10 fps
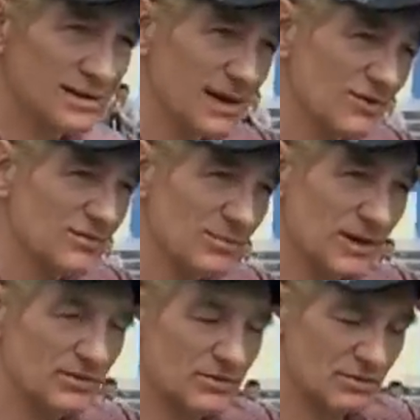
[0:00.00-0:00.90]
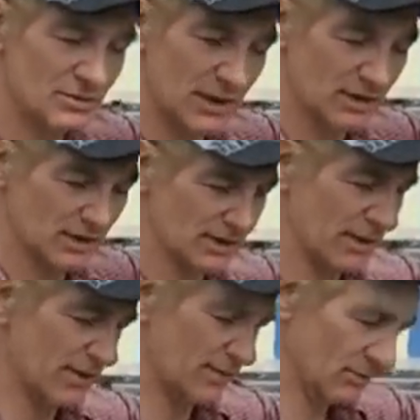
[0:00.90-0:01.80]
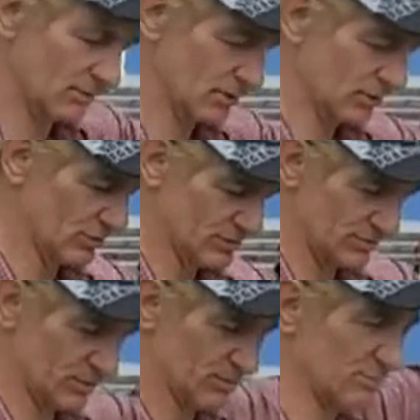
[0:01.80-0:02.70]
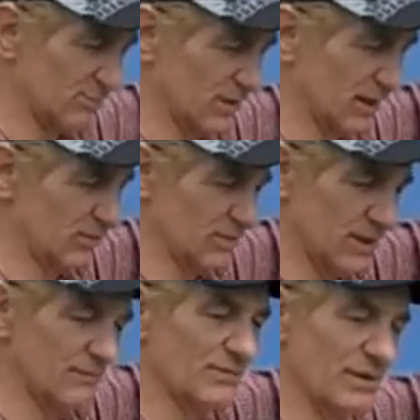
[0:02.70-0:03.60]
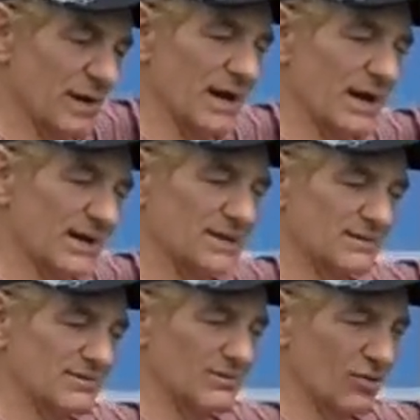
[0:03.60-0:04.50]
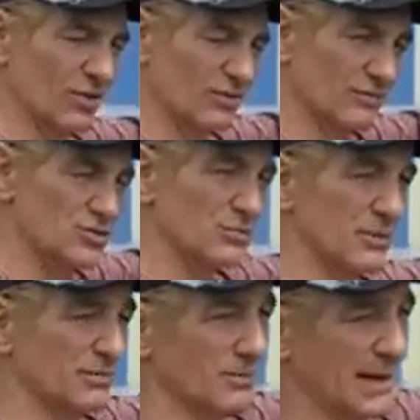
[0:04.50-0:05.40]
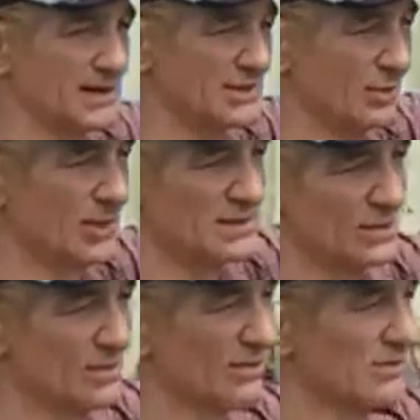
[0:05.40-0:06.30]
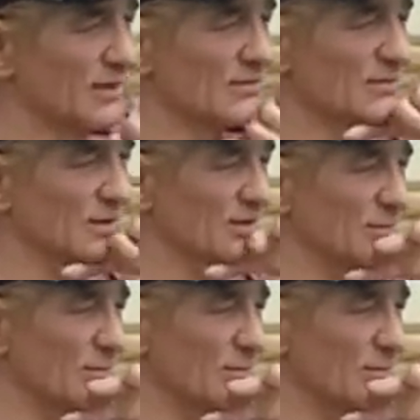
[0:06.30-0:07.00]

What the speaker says: Yeah, there's a big needle that they, it's about 8 or 10 feet high, and it's for all the fishermen that passed away. It's out in Steveston there at